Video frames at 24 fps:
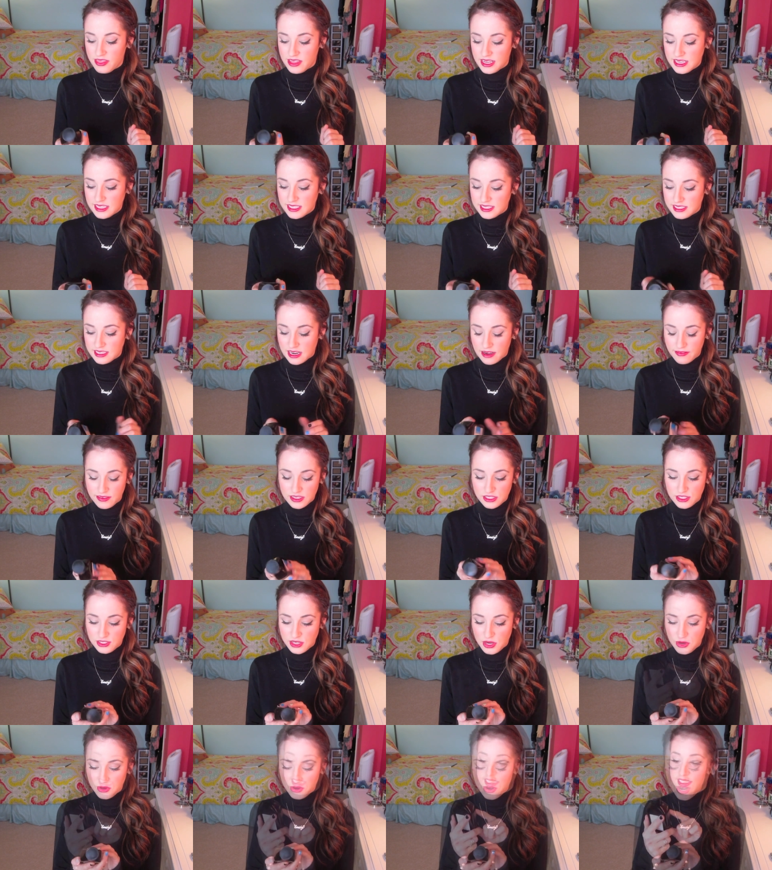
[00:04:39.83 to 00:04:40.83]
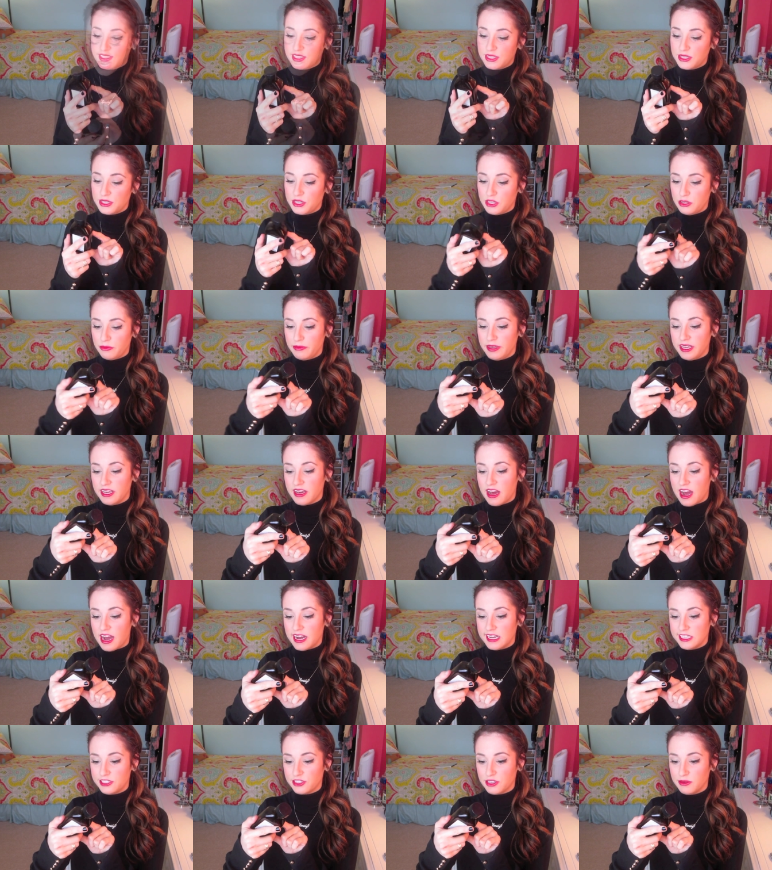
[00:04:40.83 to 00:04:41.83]
this stuff is so great. It's the NuMe
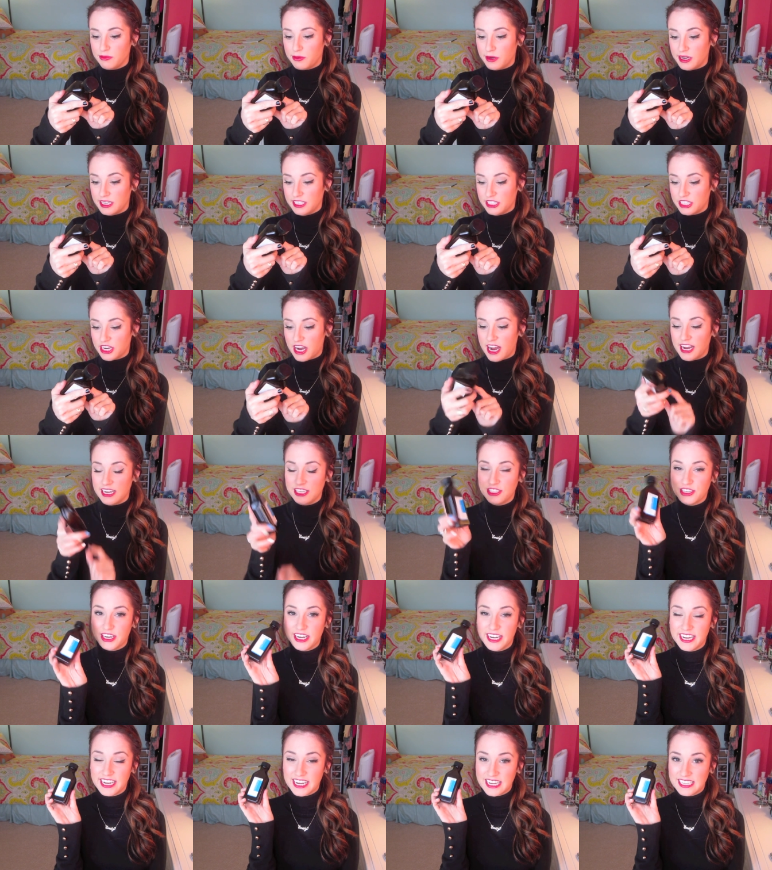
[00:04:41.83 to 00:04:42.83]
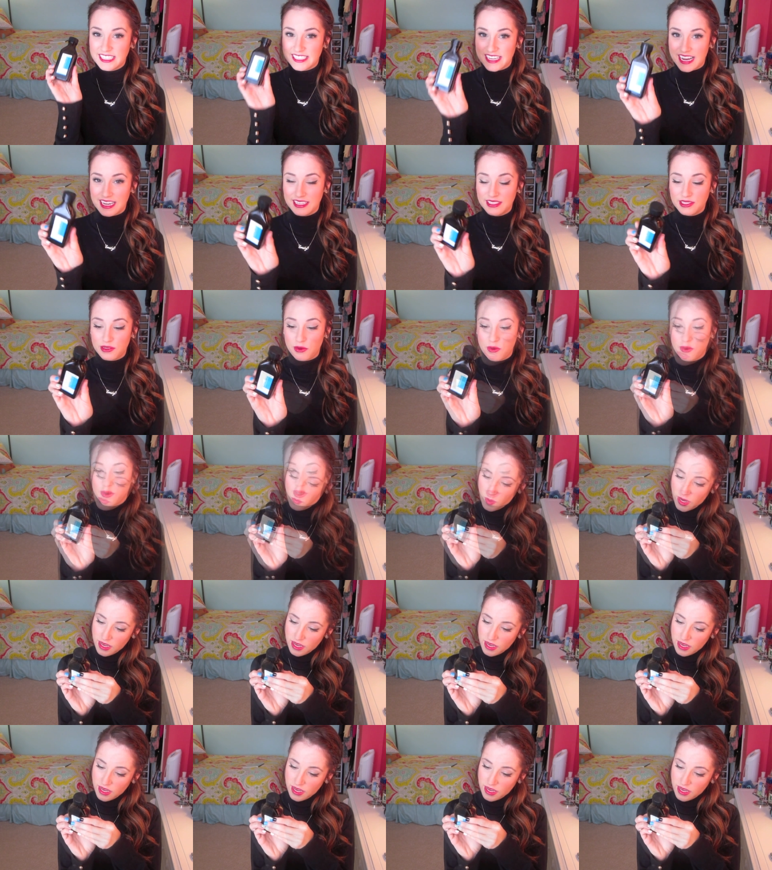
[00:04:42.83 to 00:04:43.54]
Hydro Punch Hydrating Intense it's Oil.